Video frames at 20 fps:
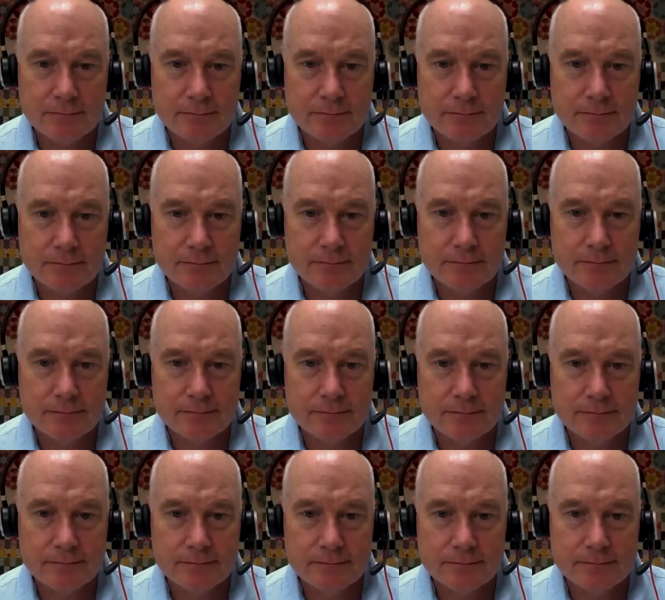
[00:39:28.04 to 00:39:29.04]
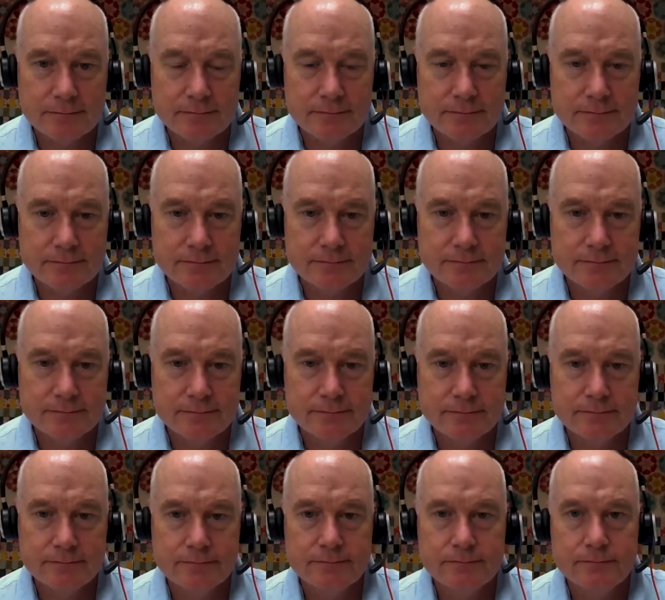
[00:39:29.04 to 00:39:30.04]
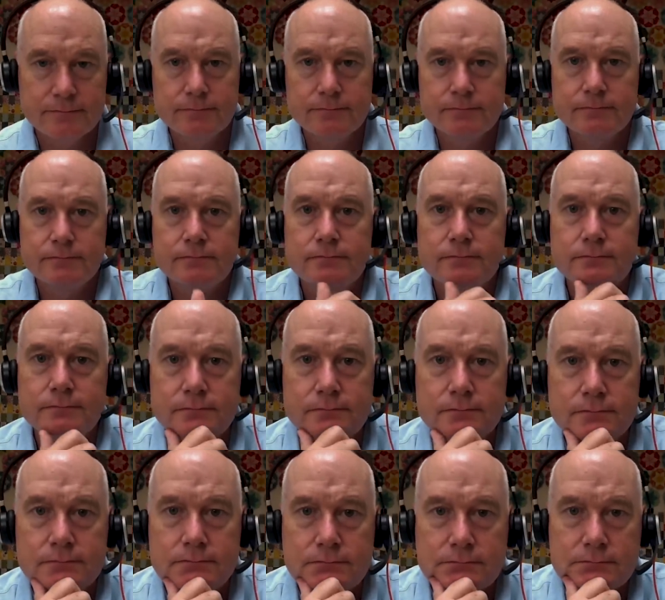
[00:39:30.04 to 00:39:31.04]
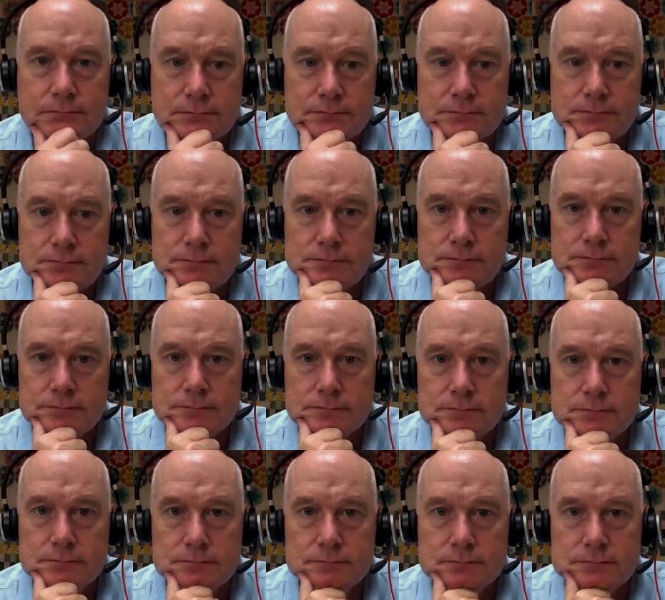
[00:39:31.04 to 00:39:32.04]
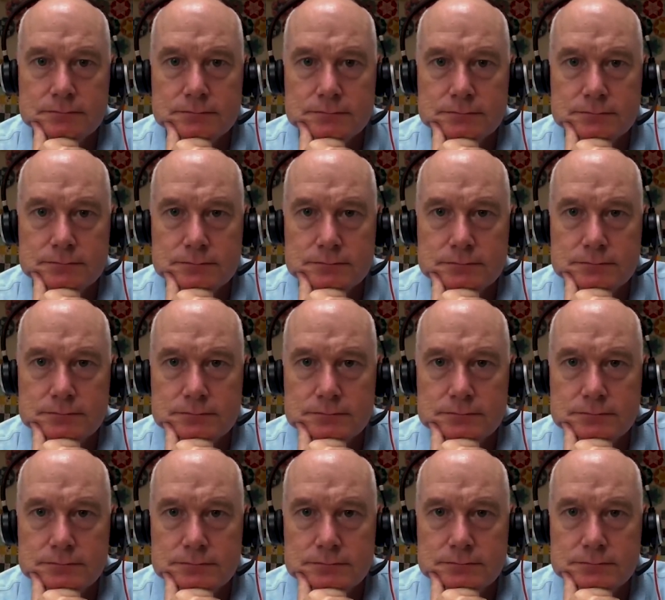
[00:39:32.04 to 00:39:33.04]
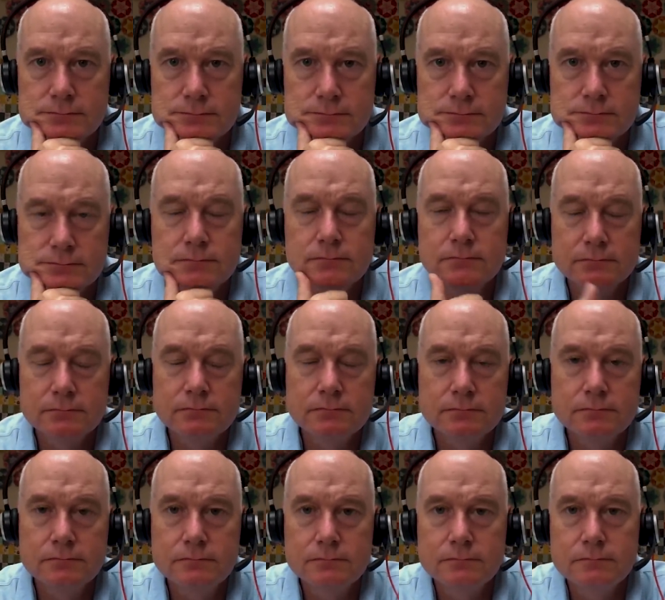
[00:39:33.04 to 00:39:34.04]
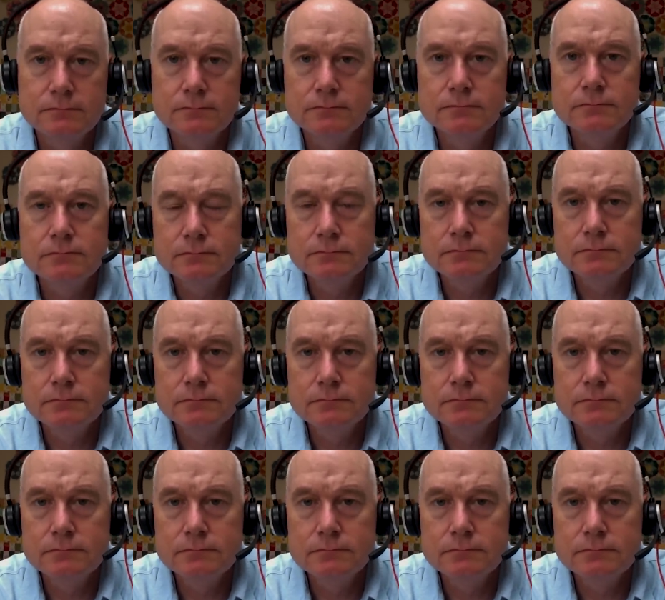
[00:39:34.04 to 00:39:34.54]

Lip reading: This person isn't speaking.